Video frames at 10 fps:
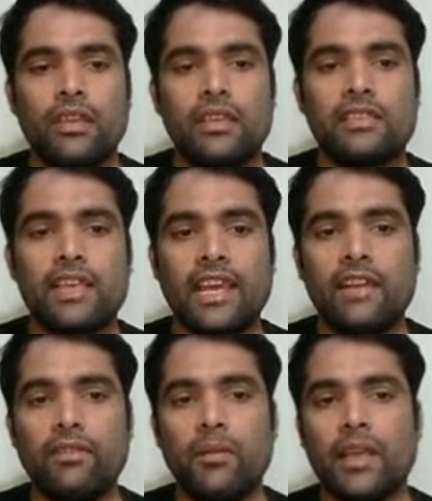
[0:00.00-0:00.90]

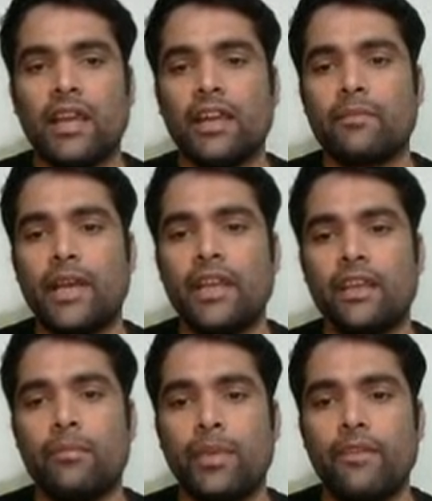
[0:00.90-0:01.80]
Second will be correct, my
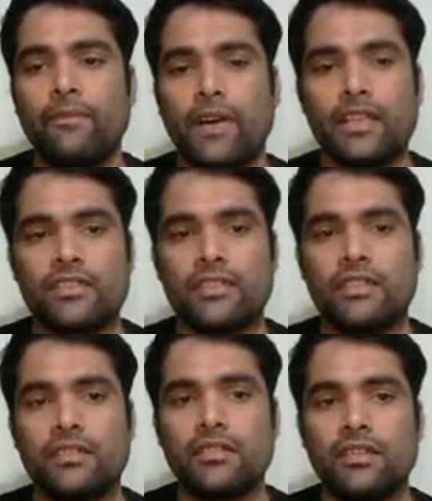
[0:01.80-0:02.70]
dear. Be
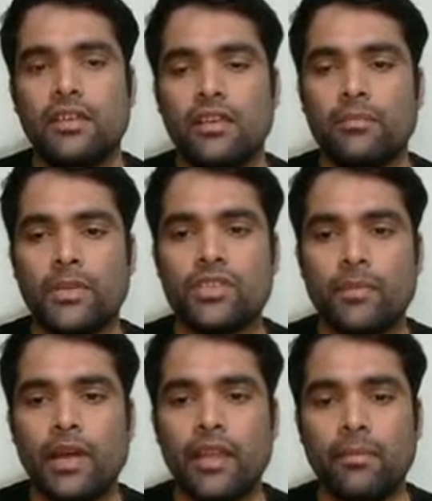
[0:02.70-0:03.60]
fast. Bacha
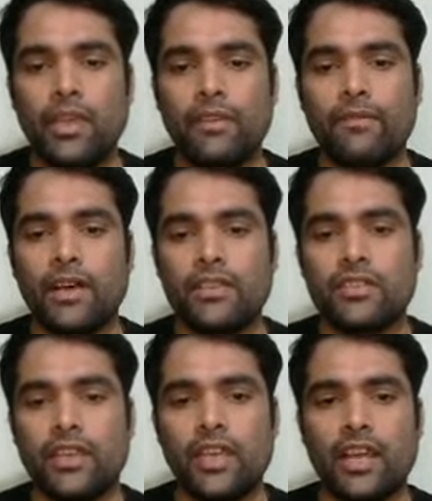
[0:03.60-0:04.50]
party, be
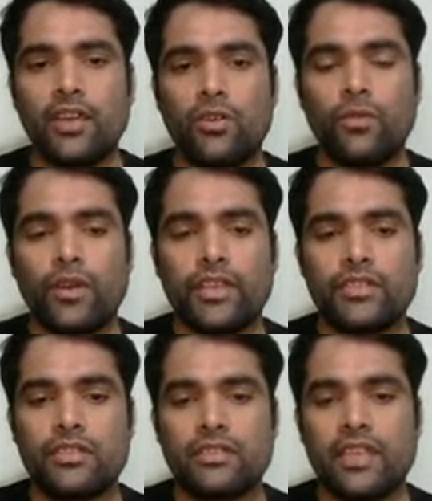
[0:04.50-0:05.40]
fast. Here I go for
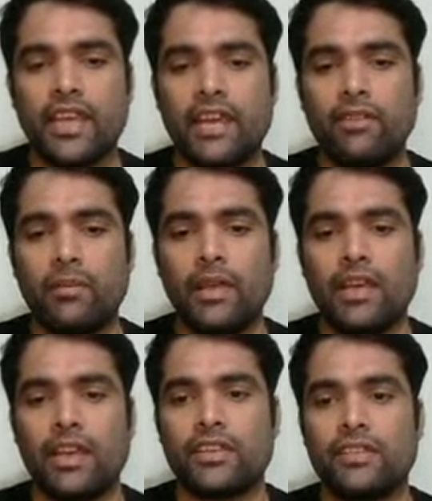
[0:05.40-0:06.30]
next. Second will be
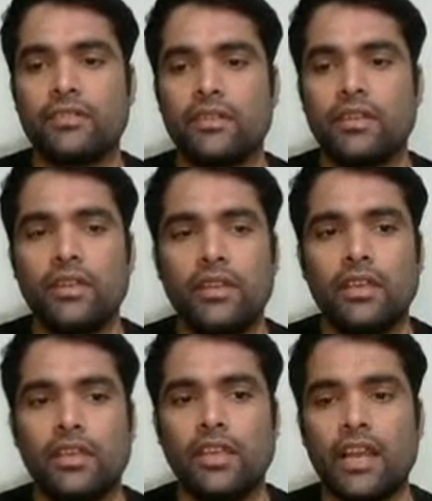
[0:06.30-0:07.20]
correct.
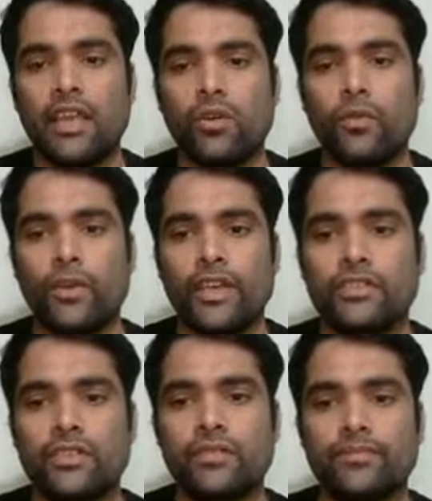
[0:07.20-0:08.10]
Here I go for
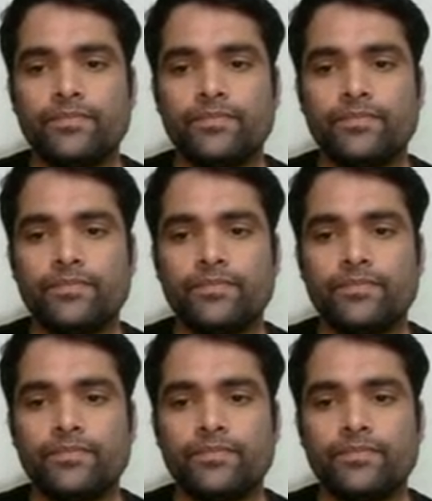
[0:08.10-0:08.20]
next.